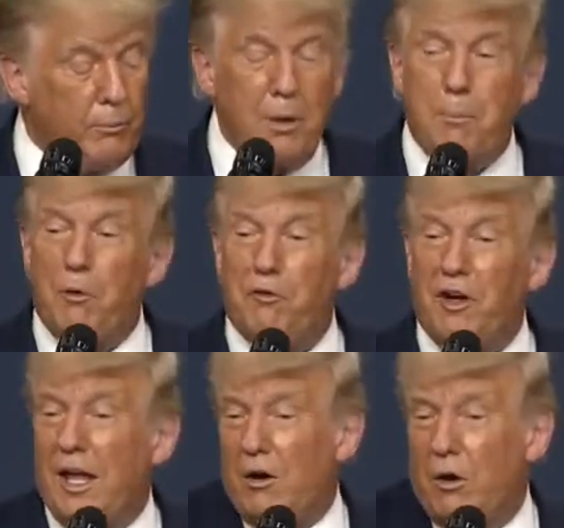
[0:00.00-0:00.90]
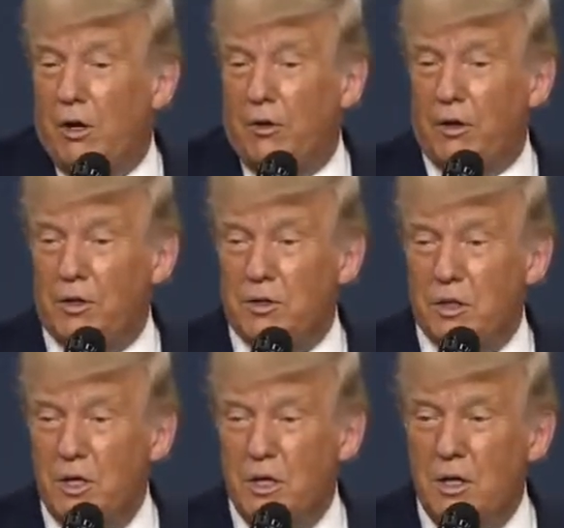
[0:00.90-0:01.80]
People forget all of this.
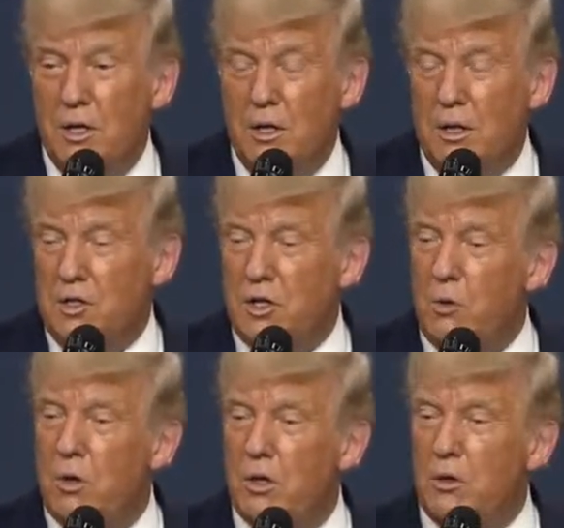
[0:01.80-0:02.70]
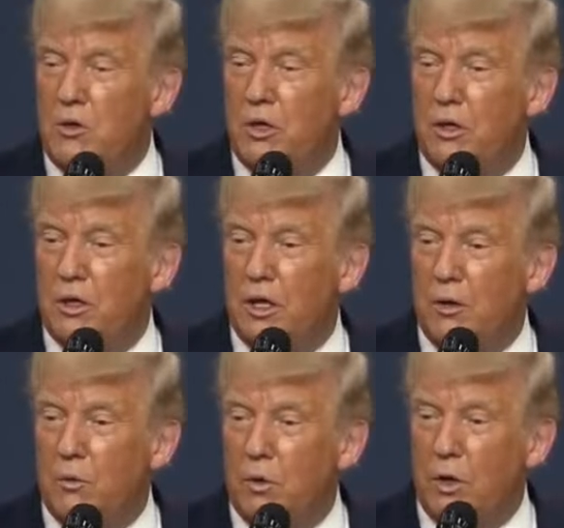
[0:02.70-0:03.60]
They say, I wonder who did
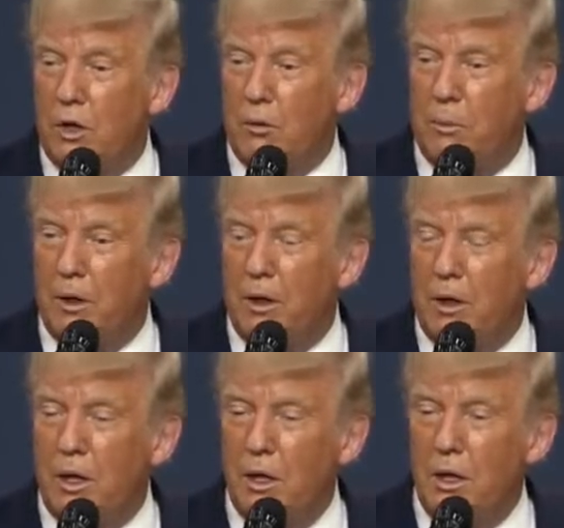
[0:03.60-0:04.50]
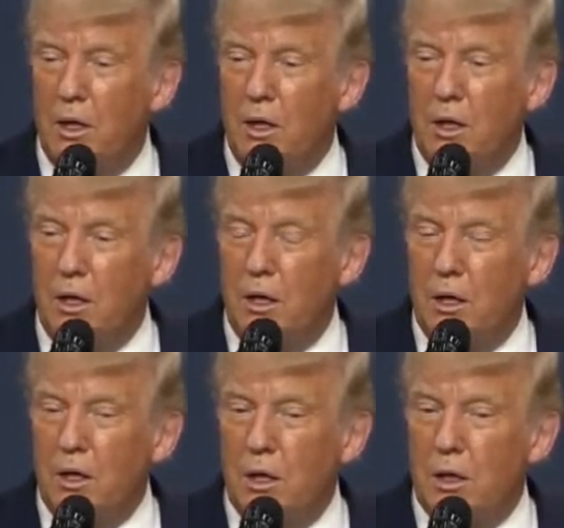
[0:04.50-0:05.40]
that. Could it have been
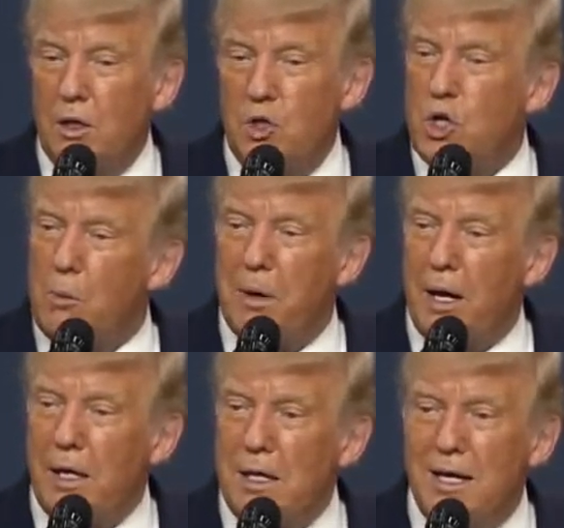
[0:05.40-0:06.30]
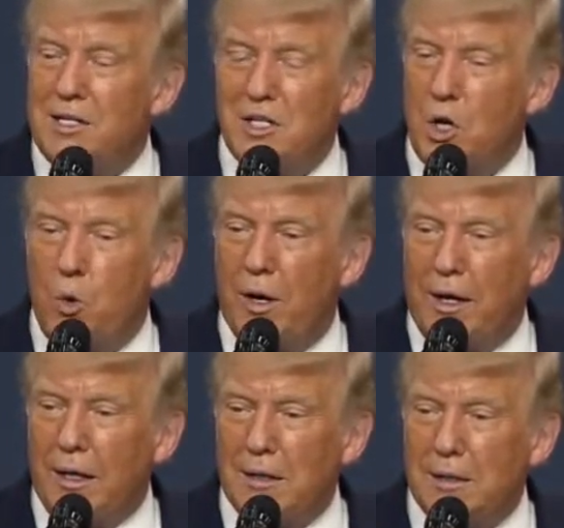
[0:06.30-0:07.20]
Joe Biden? He doesn't know what
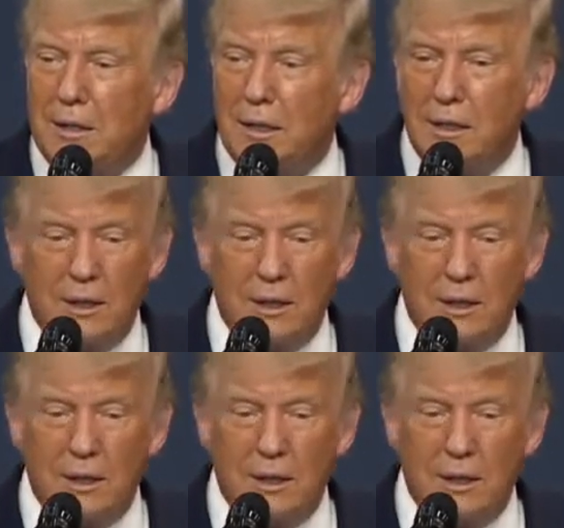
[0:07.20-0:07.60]
it is.